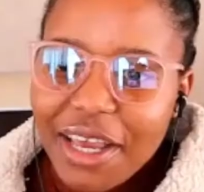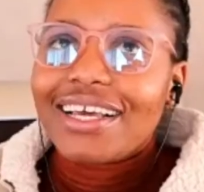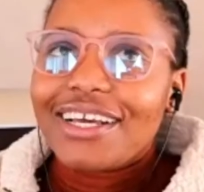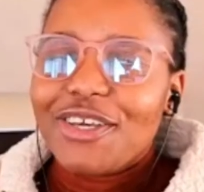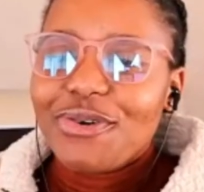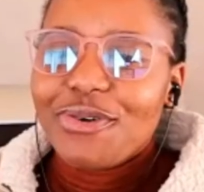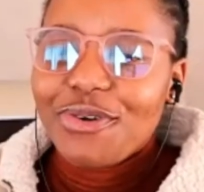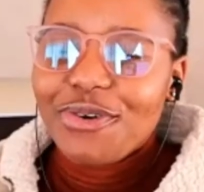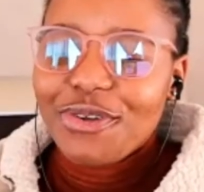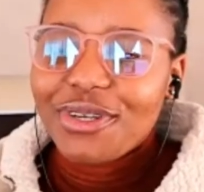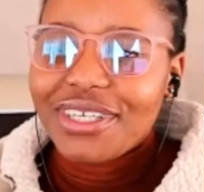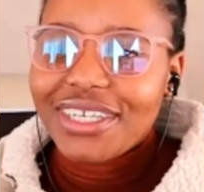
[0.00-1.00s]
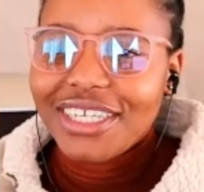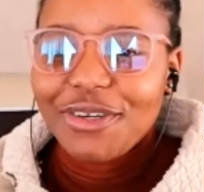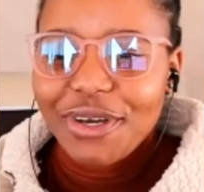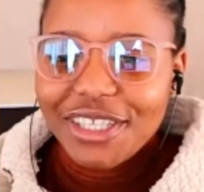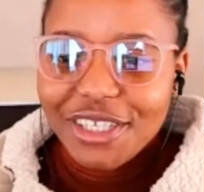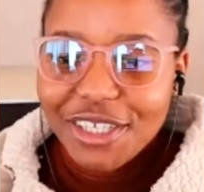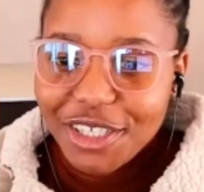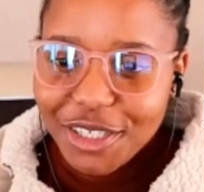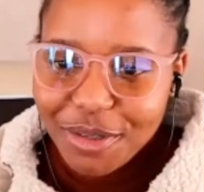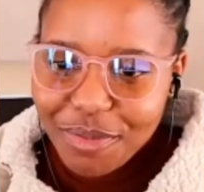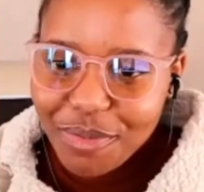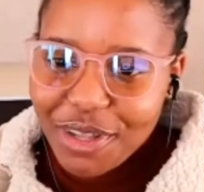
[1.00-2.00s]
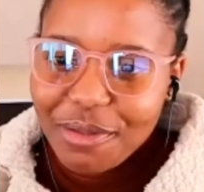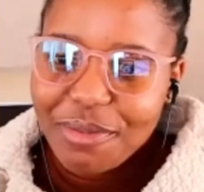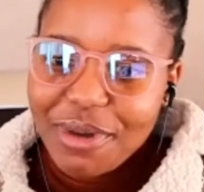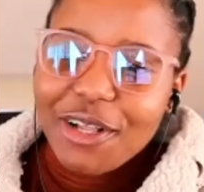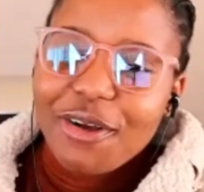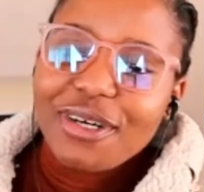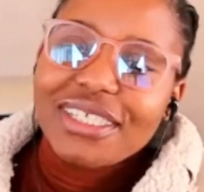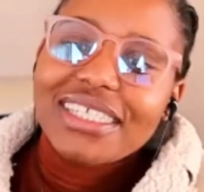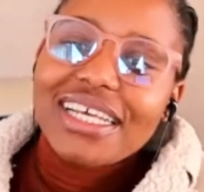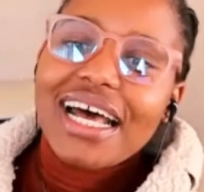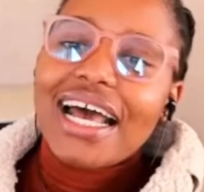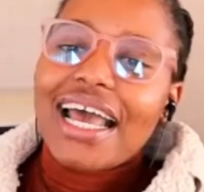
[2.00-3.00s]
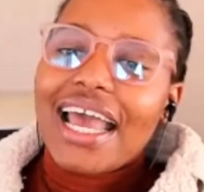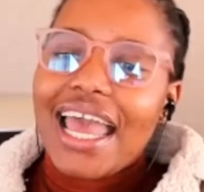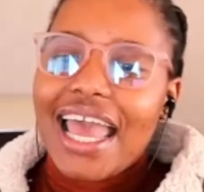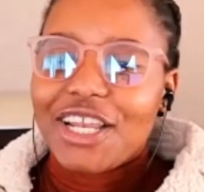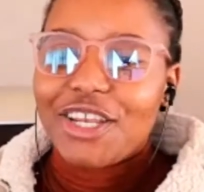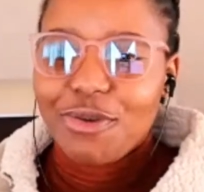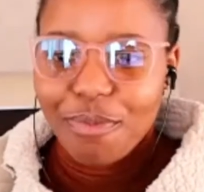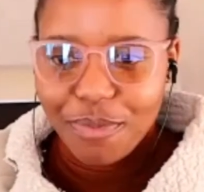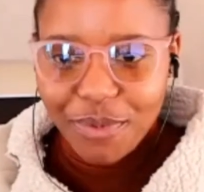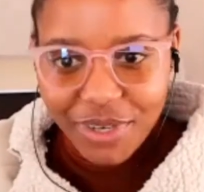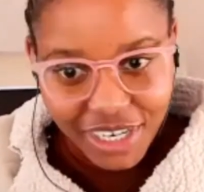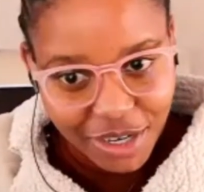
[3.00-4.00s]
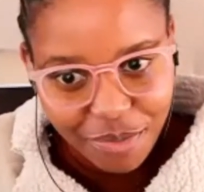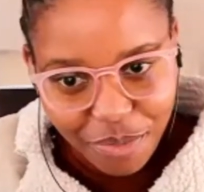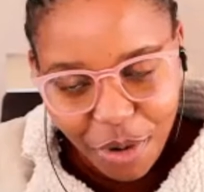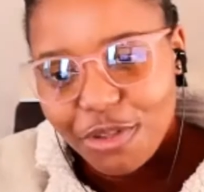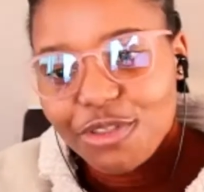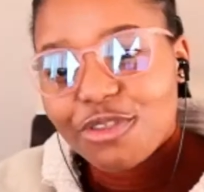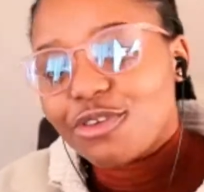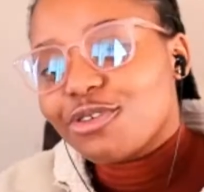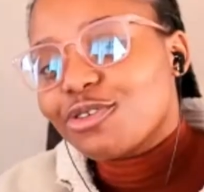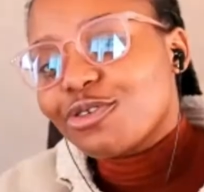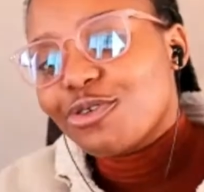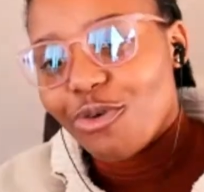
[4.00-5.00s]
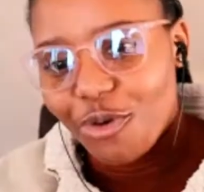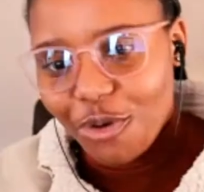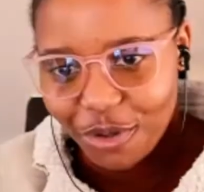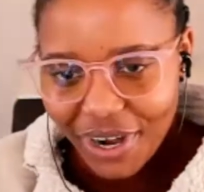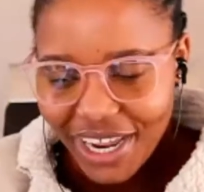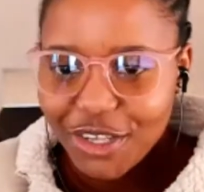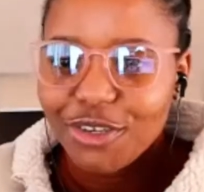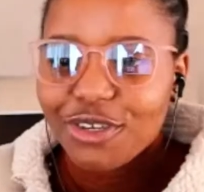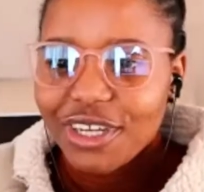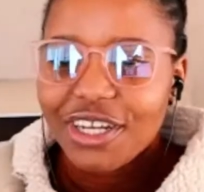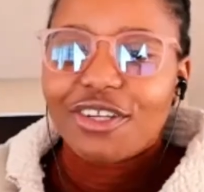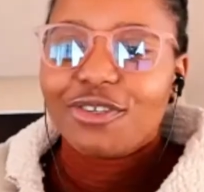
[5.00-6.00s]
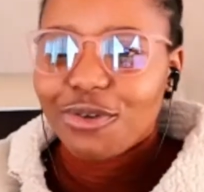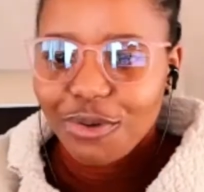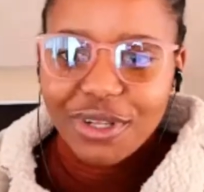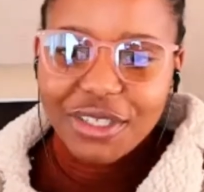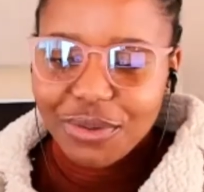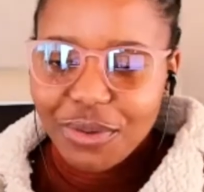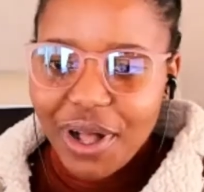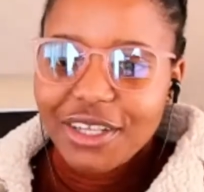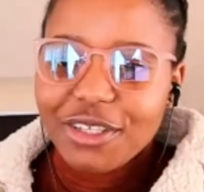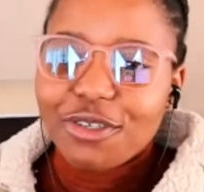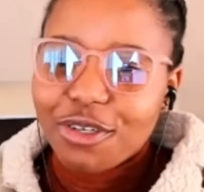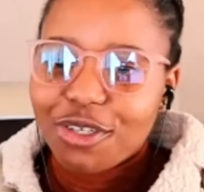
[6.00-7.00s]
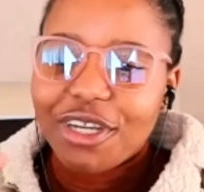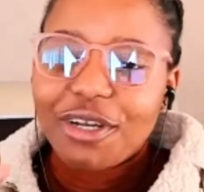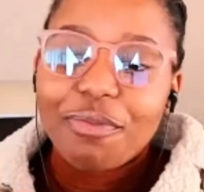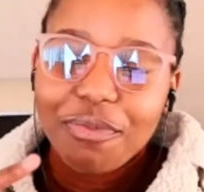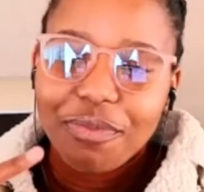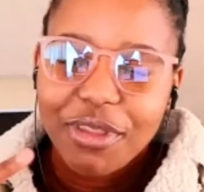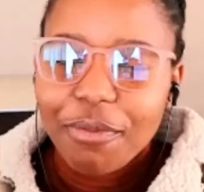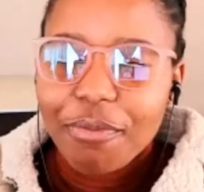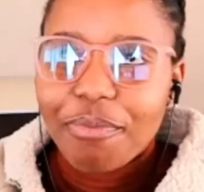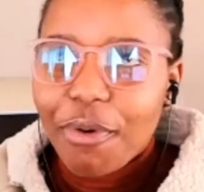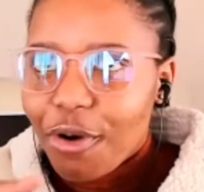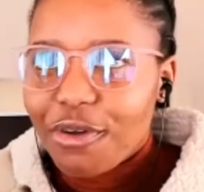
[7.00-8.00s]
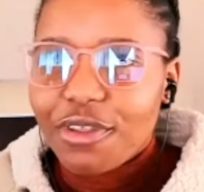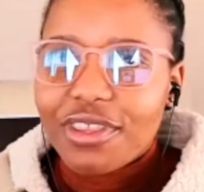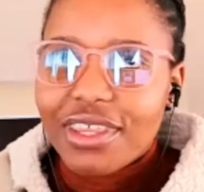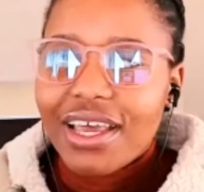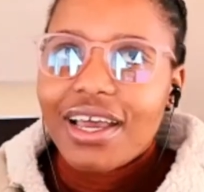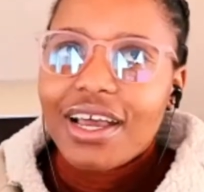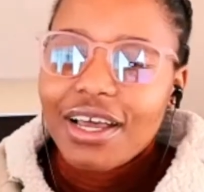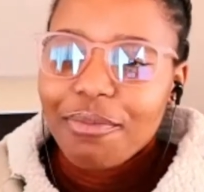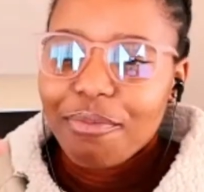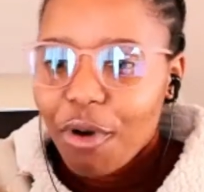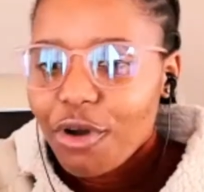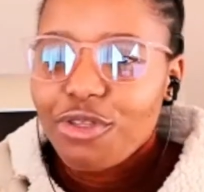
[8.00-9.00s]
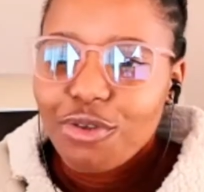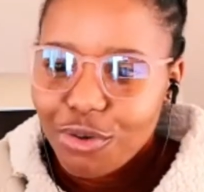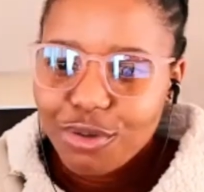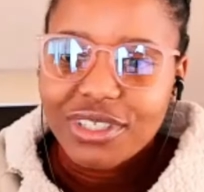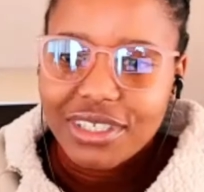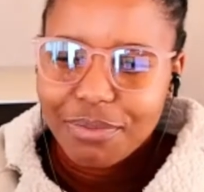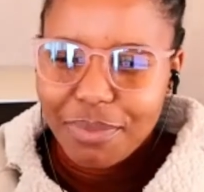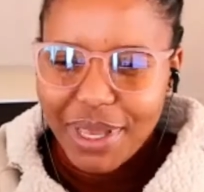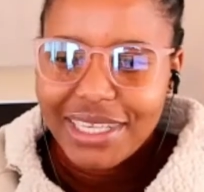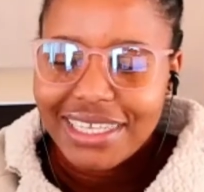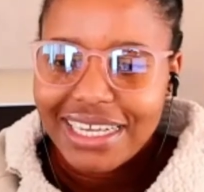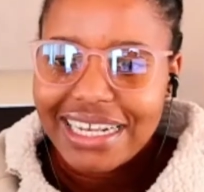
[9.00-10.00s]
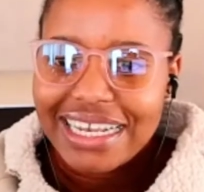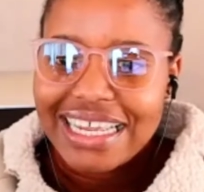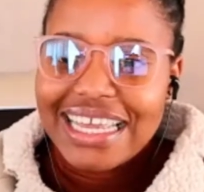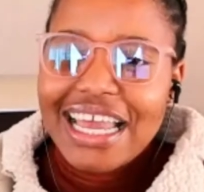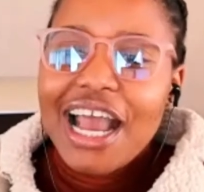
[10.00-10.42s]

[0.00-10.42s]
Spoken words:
you did your internship with Maxhosa and you did both school, right? You did school as well. So you did the both routes basically.